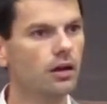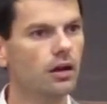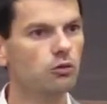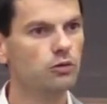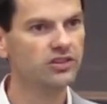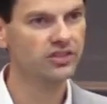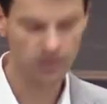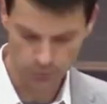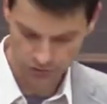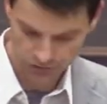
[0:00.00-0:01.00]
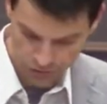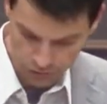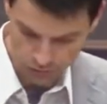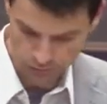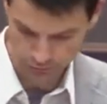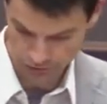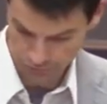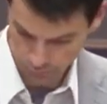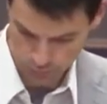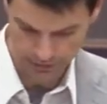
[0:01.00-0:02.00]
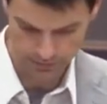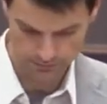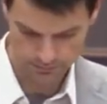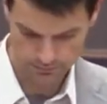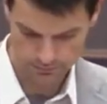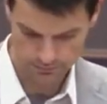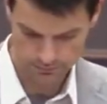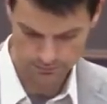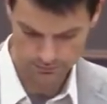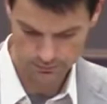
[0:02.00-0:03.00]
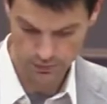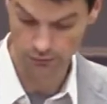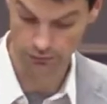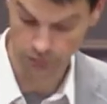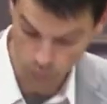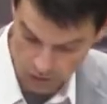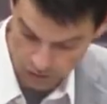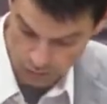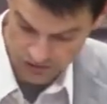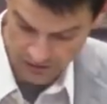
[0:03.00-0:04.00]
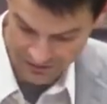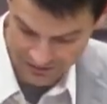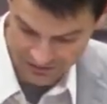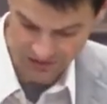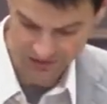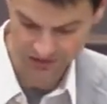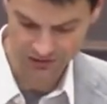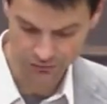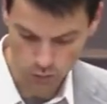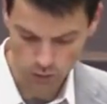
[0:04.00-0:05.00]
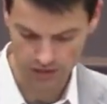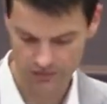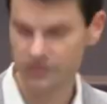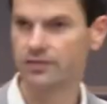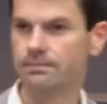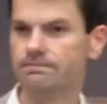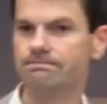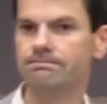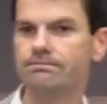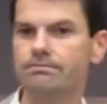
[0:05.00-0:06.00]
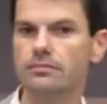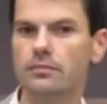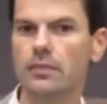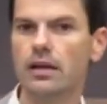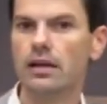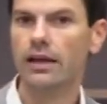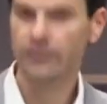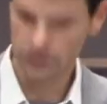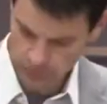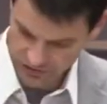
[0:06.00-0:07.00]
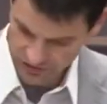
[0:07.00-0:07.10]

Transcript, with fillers: Reason number two, verse 40 for the one who is not against us is for us. And then reason